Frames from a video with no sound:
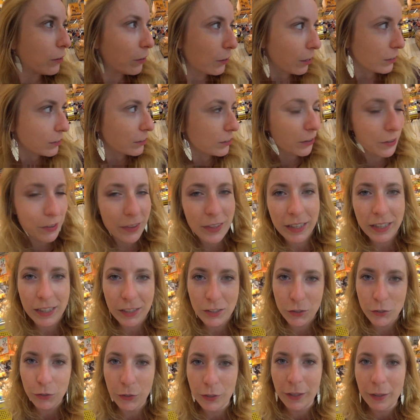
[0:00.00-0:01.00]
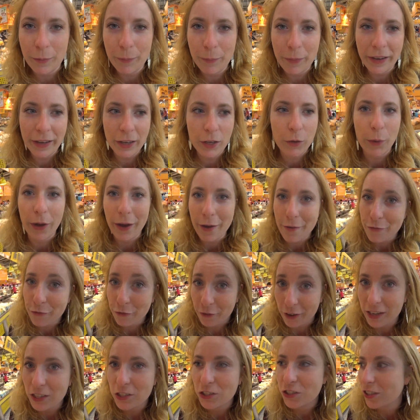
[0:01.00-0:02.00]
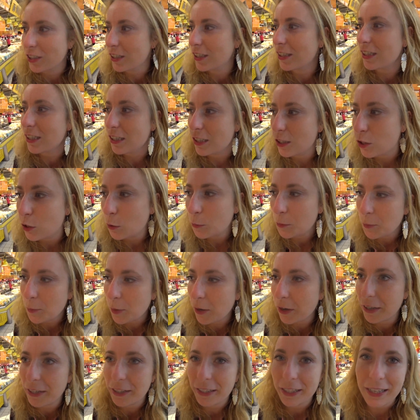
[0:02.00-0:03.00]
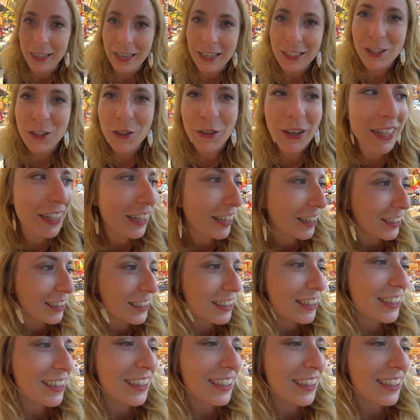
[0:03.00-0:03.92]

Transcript: lots of things you can buy quite fresh in this supermarket, and that's quite nice.